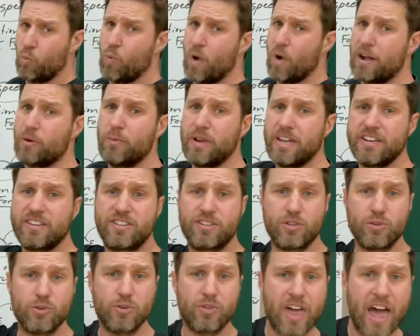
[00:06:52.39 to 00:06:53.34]
When we
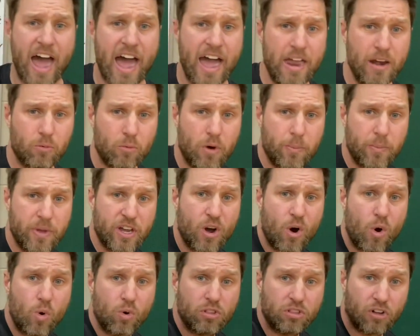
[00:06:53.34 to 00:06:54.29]
do that, when we
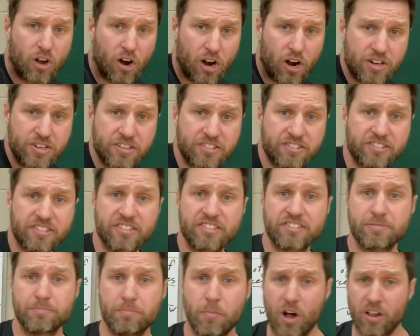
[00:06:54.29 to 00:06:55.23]
go largest to
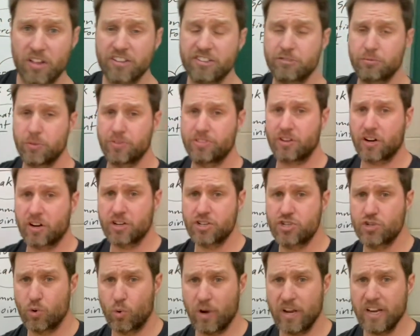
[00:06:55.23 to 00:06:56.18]
smallest with our
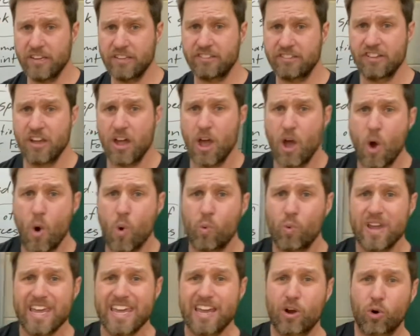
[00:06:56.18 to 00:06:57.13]
joints,
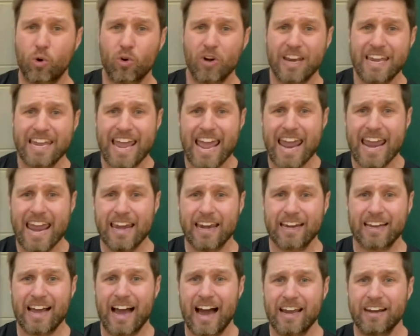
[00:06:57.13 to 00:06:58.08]
we
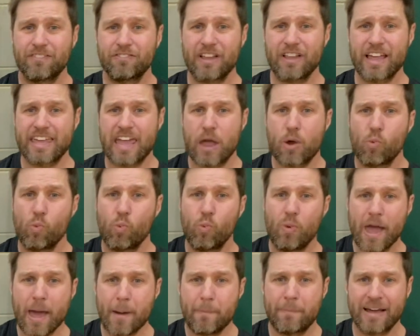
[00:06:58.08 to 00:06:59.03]
create kind of like a
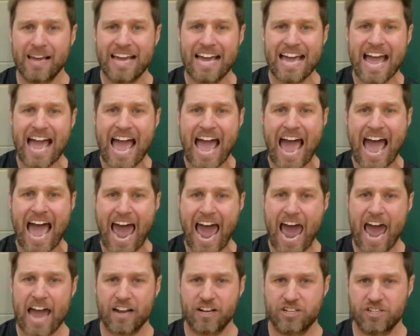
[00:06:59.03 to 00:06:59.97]
whip
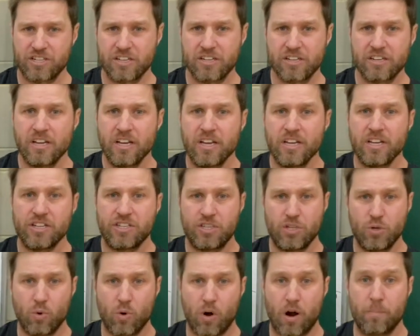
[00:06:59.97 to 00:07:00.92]
action to our